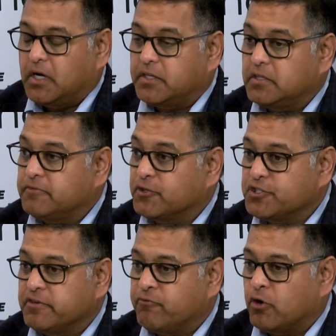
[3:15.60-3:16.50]
I think
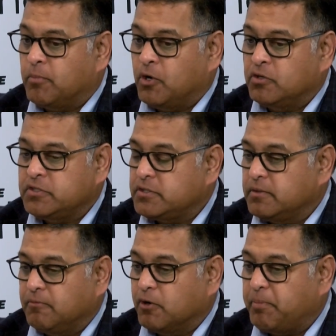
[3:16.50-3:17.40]
first and foremost,
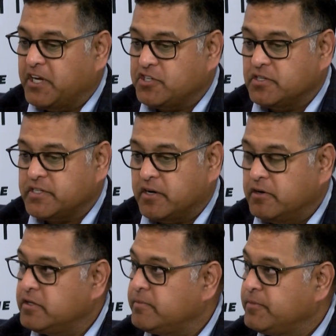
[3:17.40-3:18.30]
we're patient
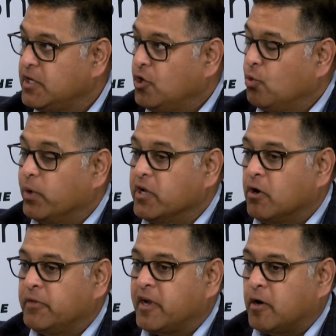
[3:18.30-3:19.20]
centered. We
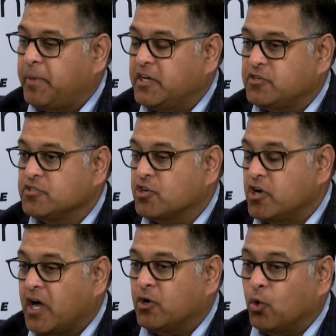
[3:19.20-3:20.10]
know that our patients are
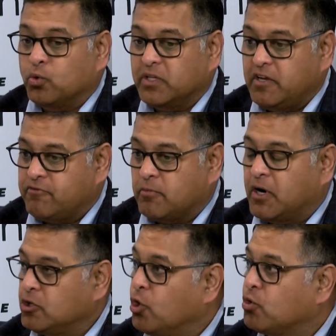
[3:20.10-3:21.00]
not only from
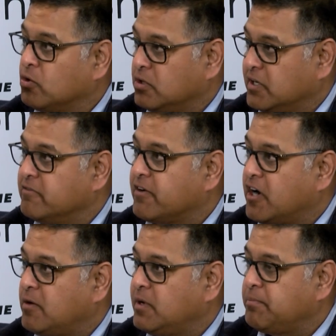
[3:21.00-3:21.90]
our local
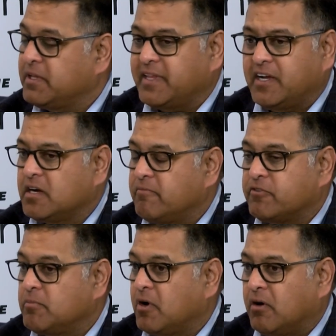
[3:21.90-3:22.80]
environment, but they come
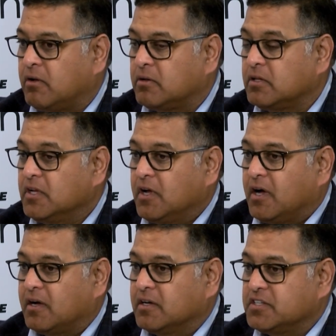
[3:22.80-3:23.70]
from all
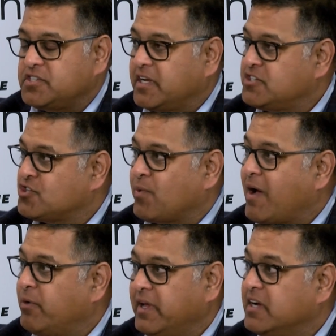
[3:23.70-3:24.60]
uh, states
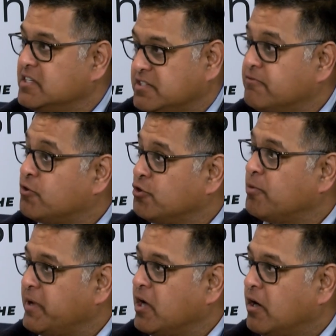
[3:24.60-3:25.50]
surrounding us and further
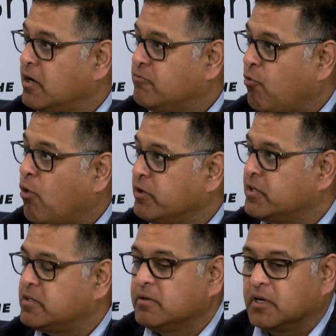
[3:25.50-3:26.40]
beyond for
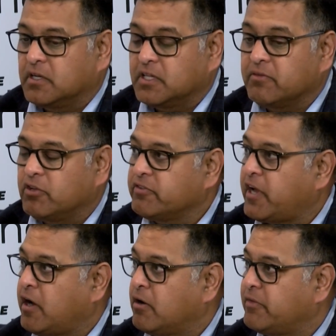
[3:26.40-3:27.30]
the uh, level of
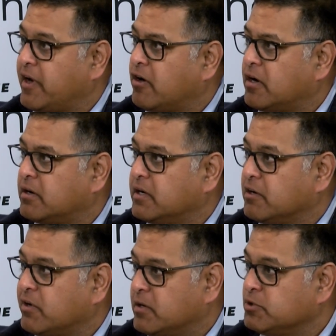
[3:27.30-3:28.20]
care that our
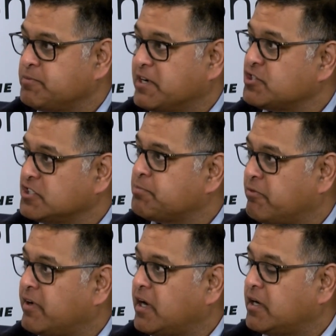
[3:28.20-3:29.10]
incredible specialists
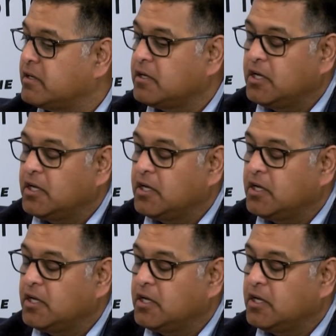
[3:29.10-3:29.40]
provide.